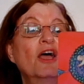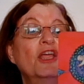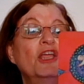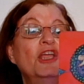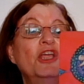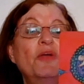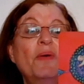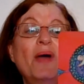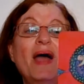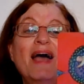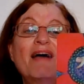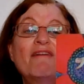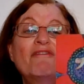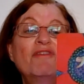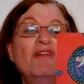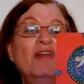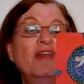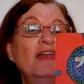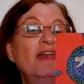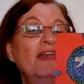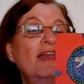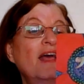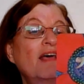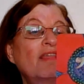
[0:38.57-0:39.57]
you have
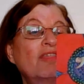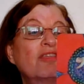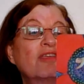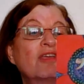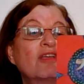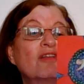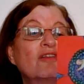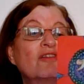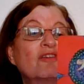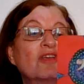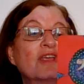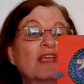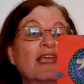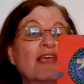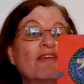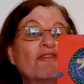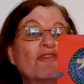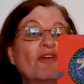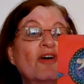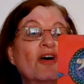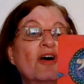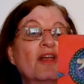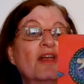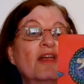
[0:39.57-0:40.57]
nothing to give
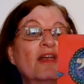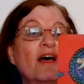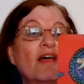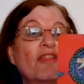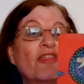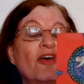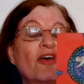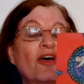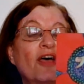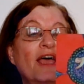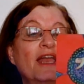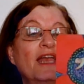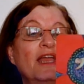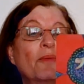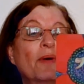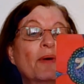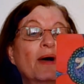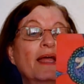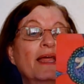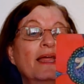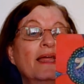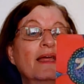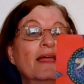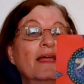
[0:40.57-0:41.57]
another
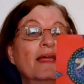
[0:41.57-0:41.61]
anyway.